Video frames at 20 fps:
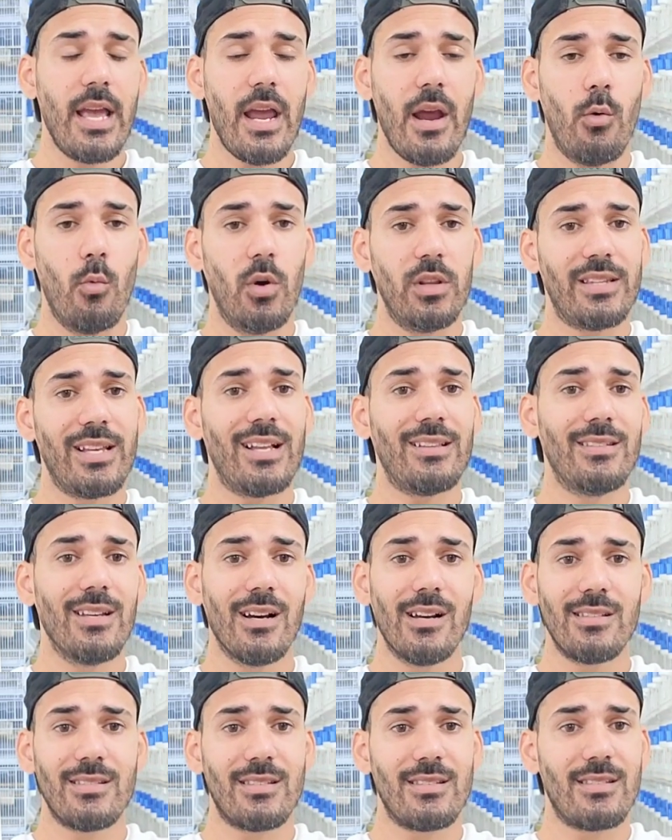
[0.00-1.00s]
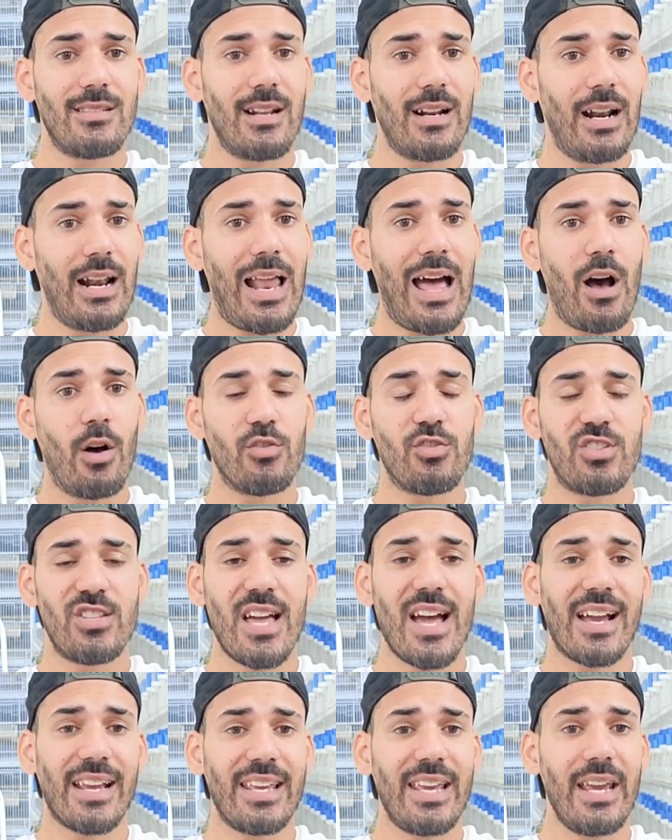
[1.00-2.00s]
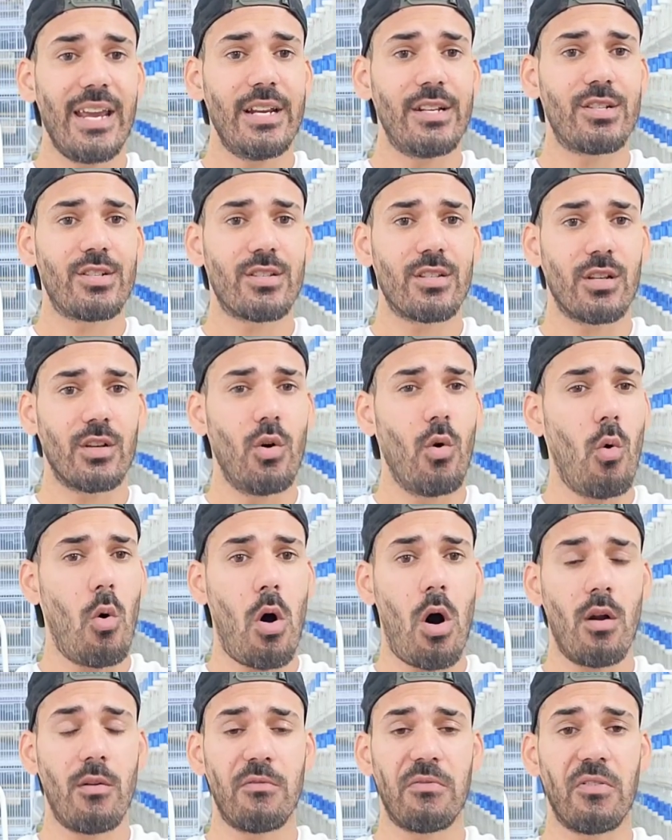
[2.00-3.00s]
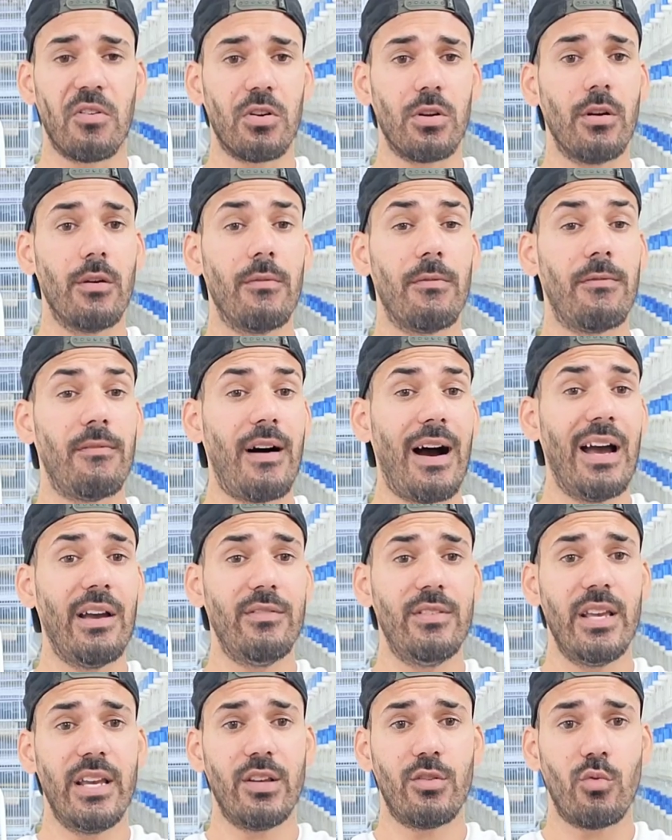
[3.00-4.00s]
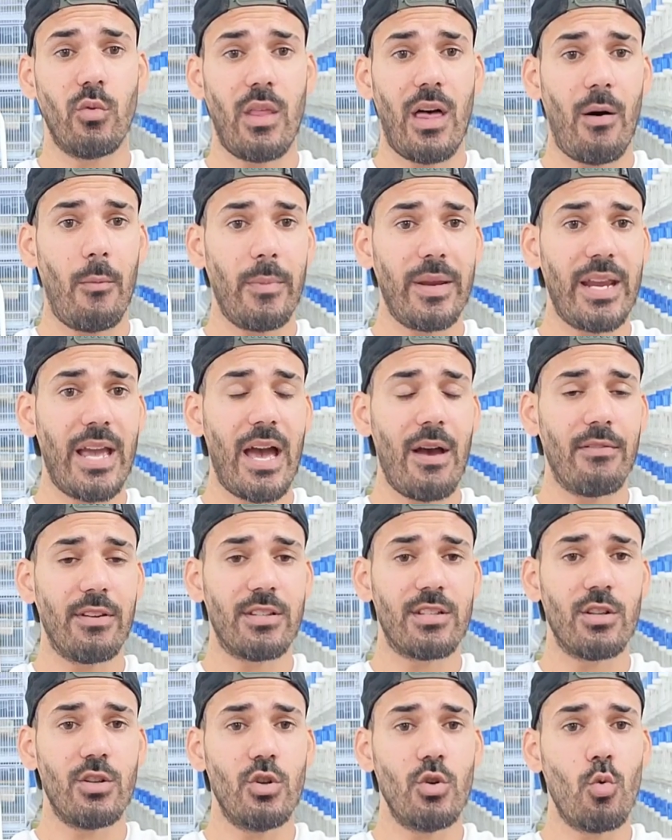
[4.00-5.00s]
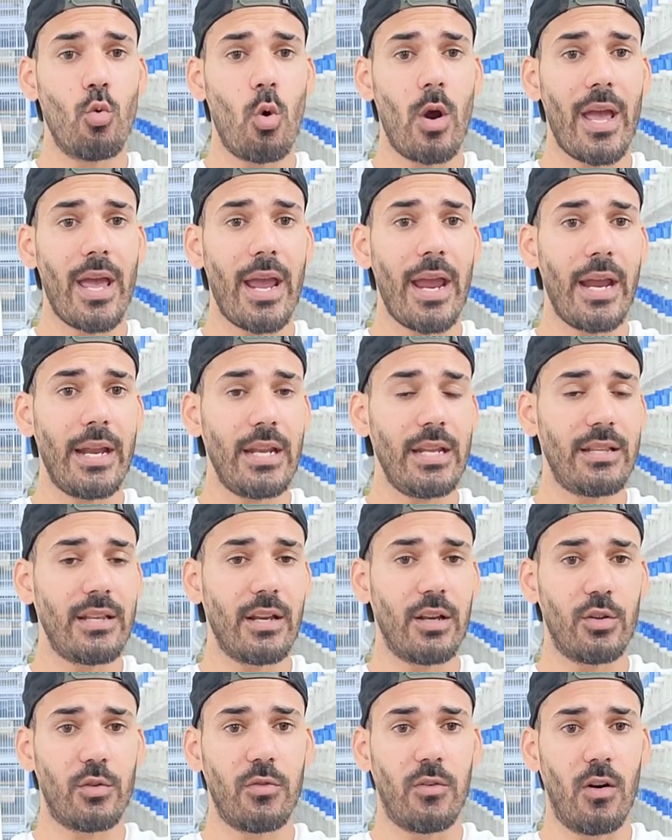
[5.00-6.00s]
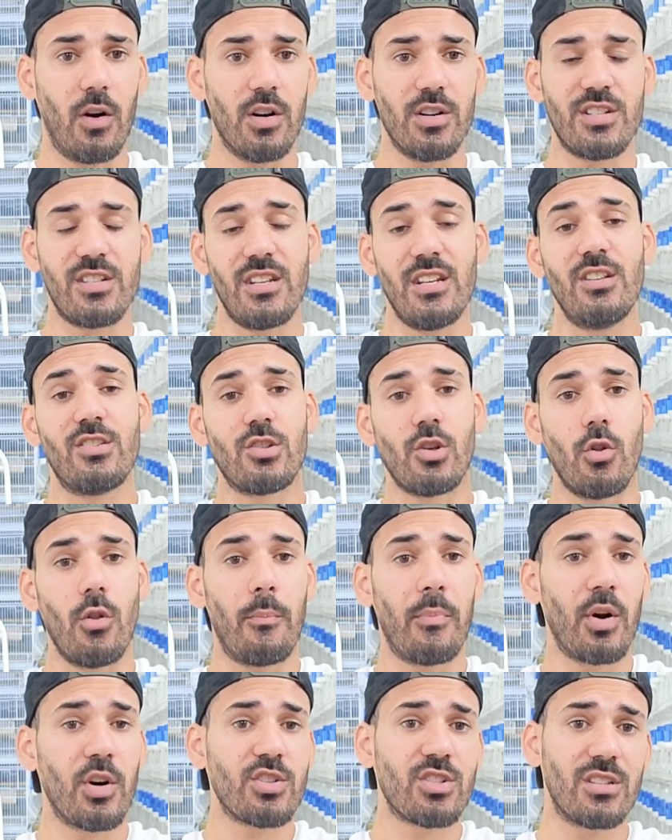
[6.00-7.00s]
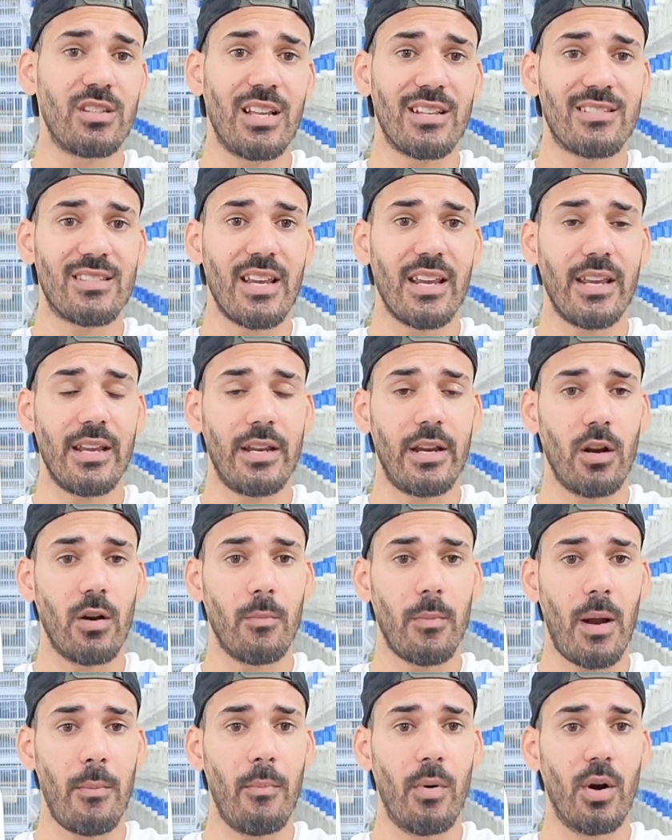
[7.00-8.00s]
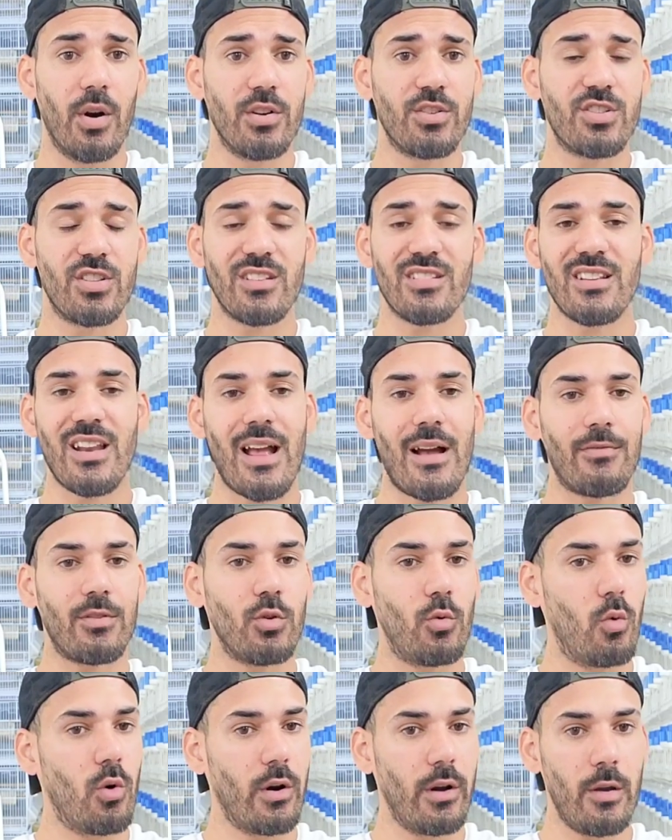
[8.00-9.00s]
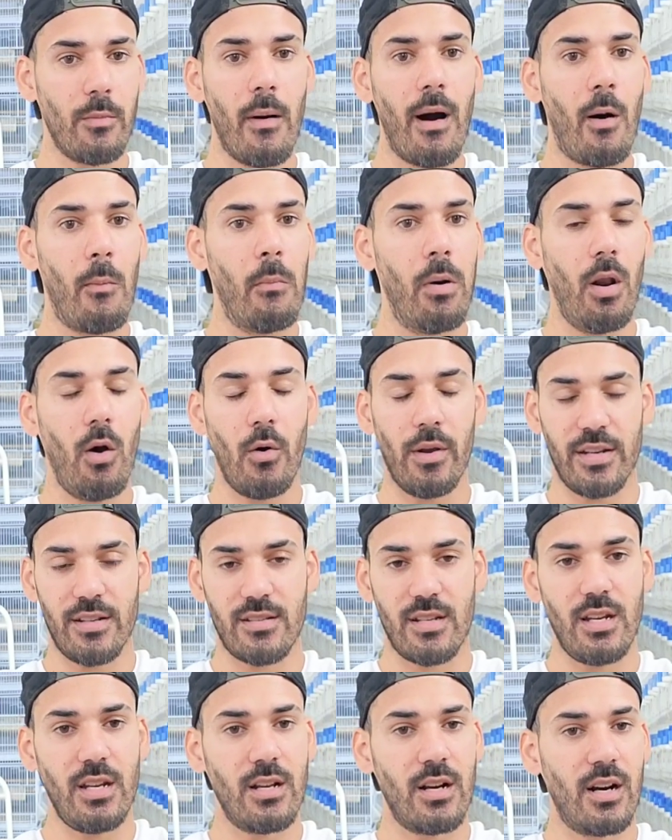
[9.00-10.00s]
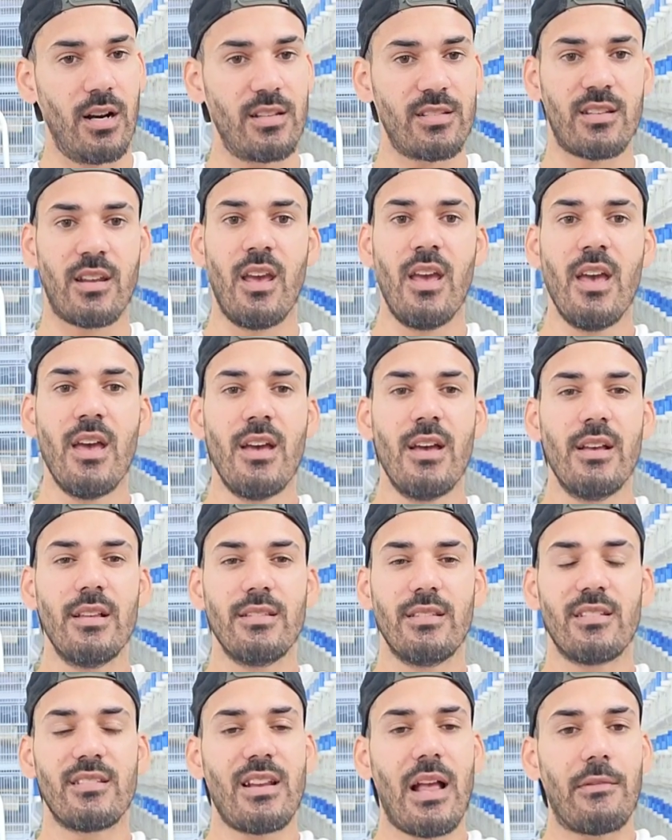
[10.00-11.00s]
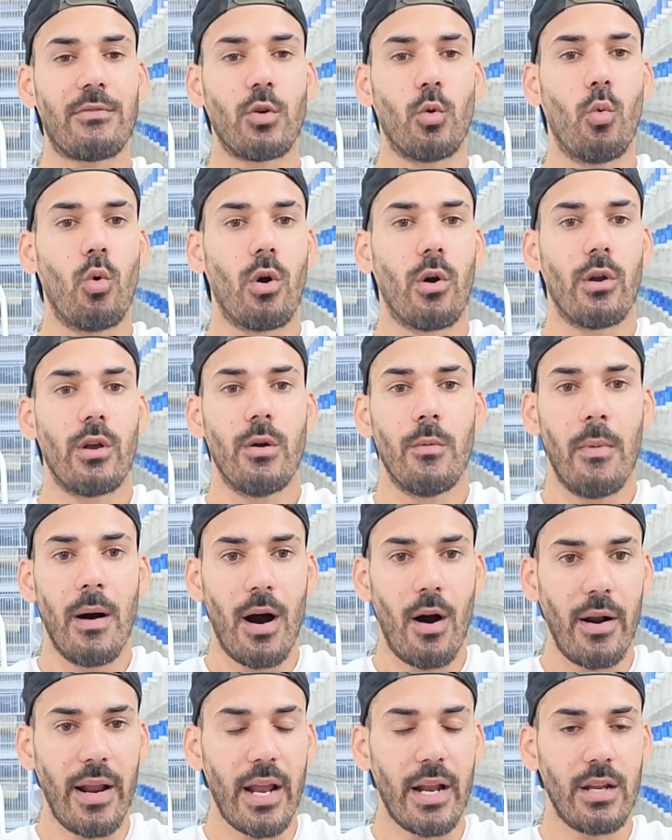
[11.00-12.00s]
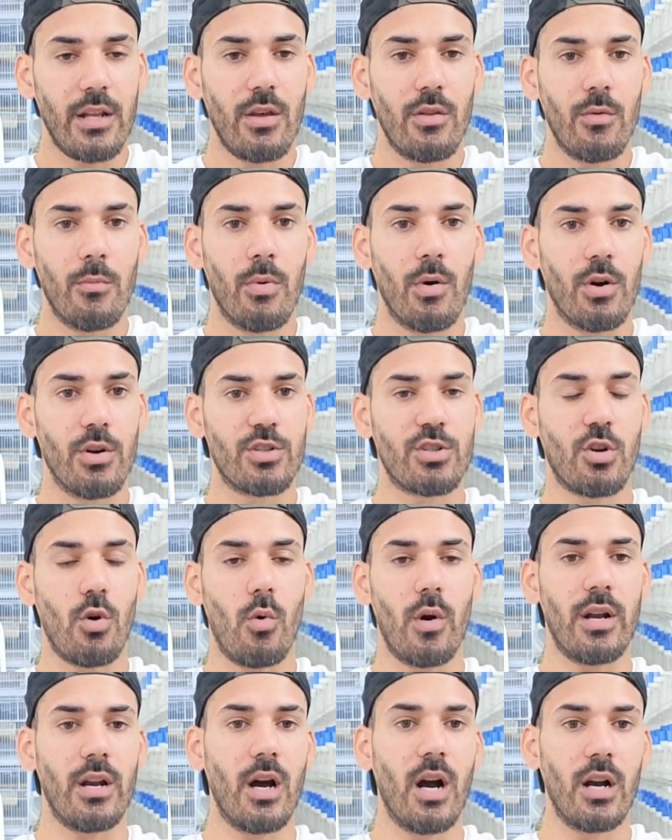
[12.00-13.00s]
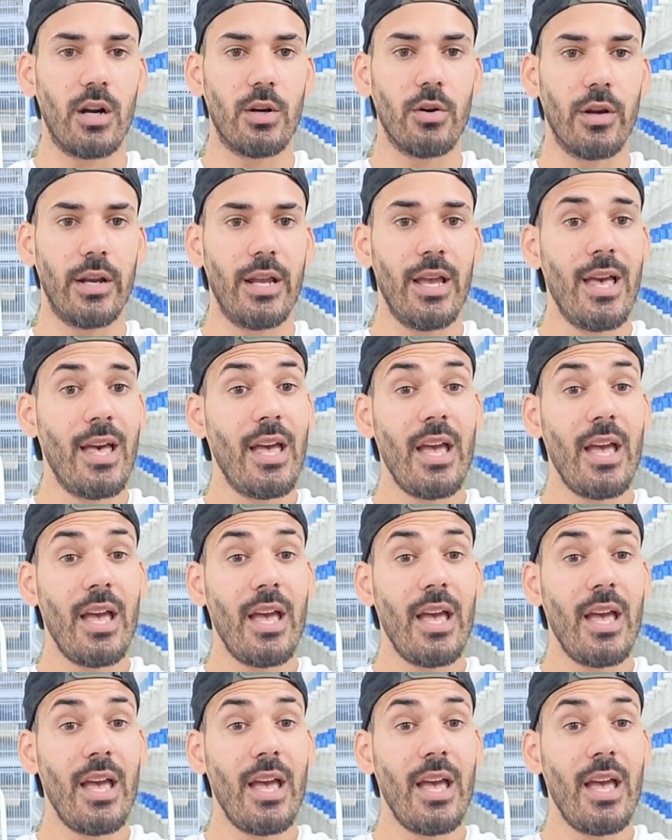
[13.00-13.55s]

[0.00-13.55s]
And what that does is it allows that cage to go on for a good 5 days without me having to do anything as far as seeds. So the person that's taking care of my birds doesn't have to worry about blowing seed husk, doesn't have to worry about any of the birds going hungry,